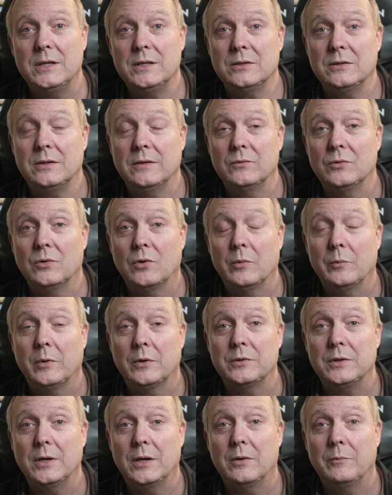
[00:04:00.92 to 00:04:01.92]
and you've took them
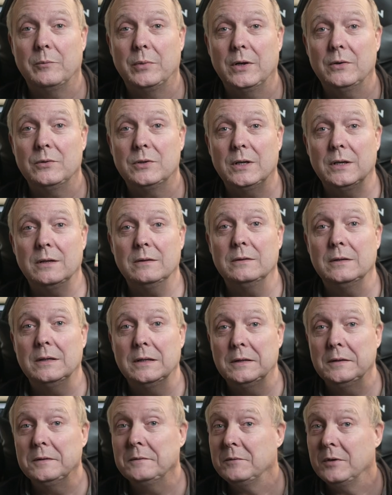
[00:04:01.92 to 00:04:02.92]
onto your computer,
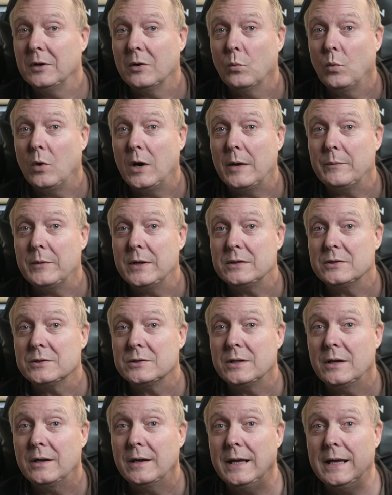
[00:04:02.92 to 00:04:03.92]
you can wipe this and
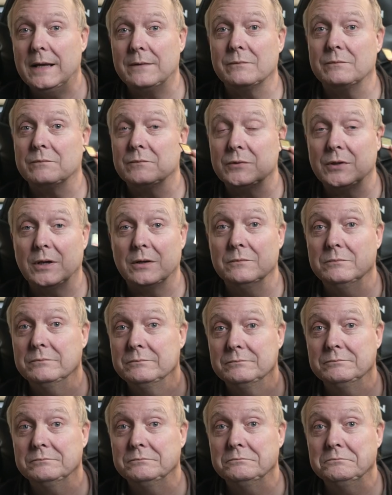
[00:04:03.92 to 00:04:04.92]
start again. So
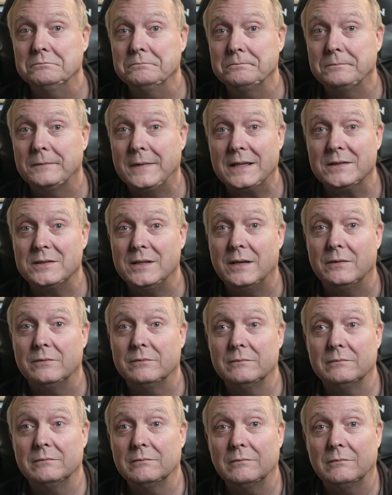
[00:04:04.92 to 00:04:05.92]
that's it.
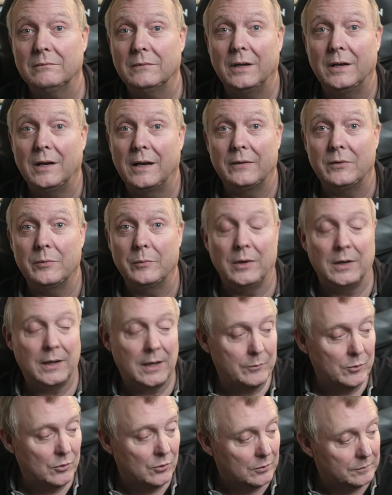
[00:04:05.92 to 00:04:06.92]
You don't have to buy any
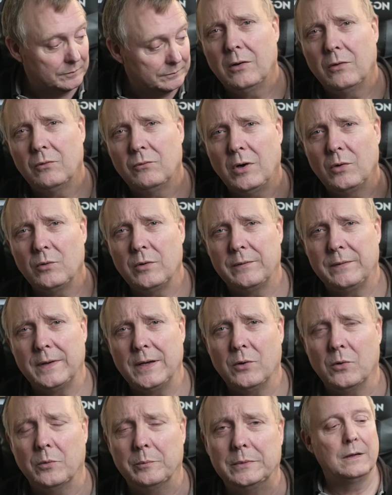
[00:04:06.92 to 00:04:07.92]
more. Roll of
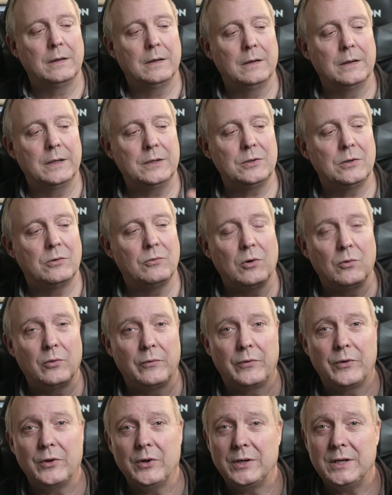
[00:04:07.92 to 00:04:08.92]
film. This is a roll of
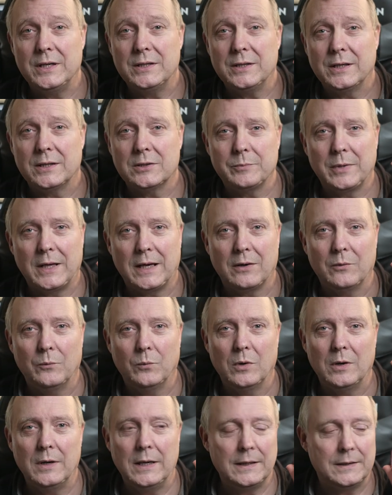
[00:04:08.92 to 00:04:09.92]
36 black and
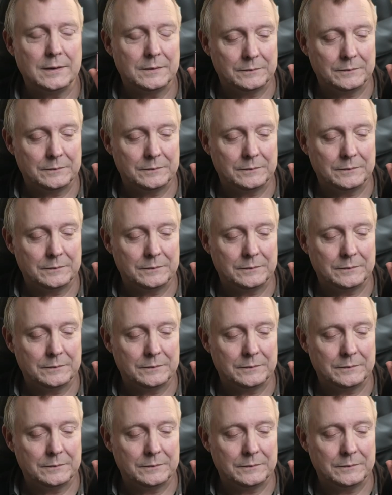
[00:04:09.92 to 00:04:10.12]
white.